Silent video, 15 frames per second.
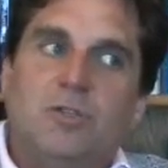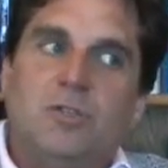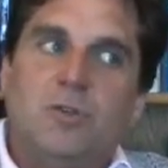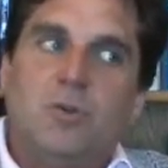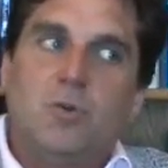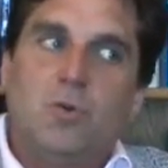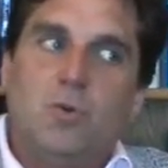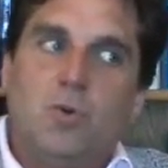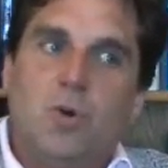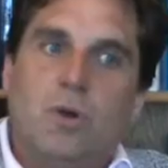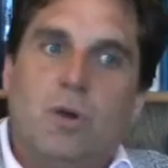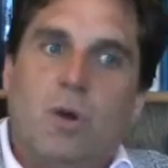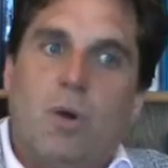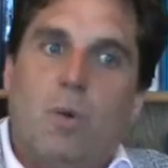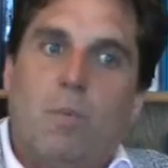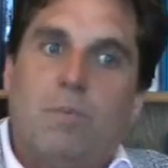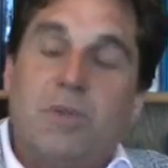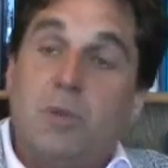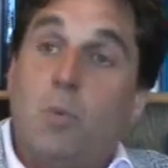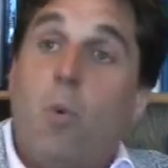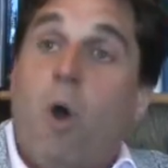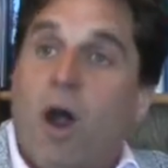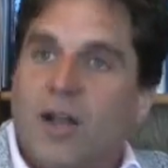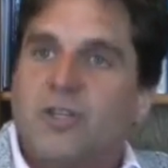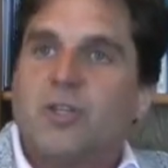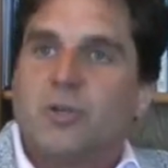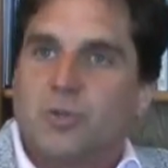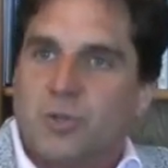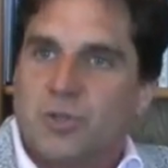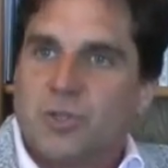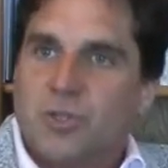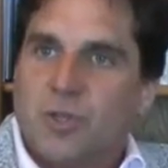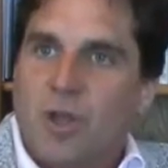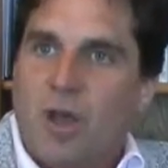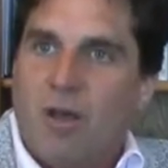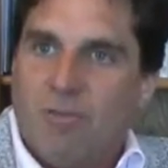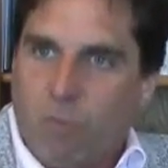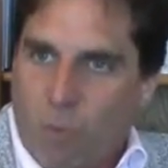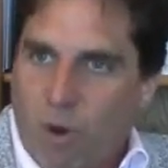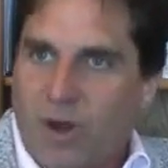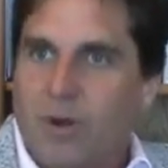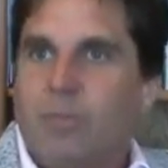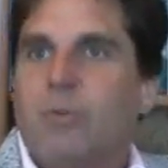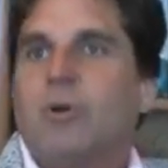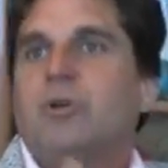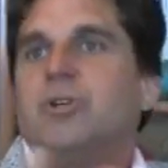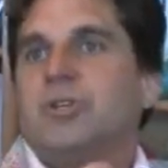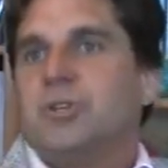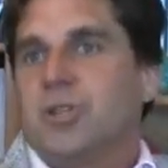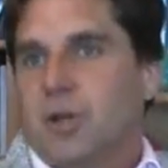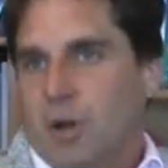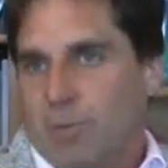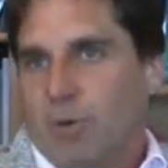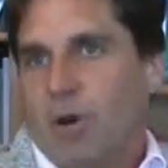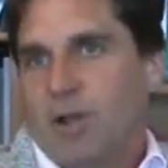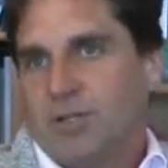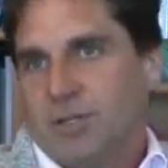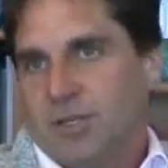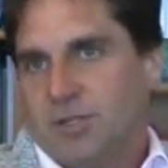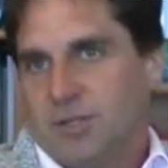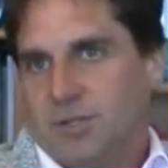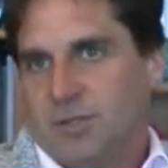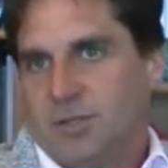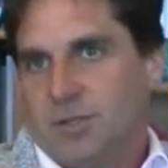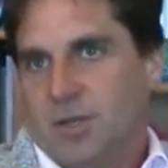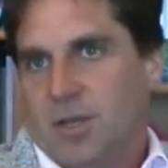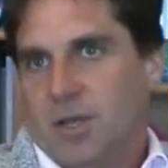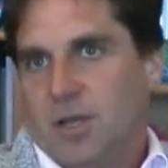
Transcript: to be watchers of what emerges in our processes.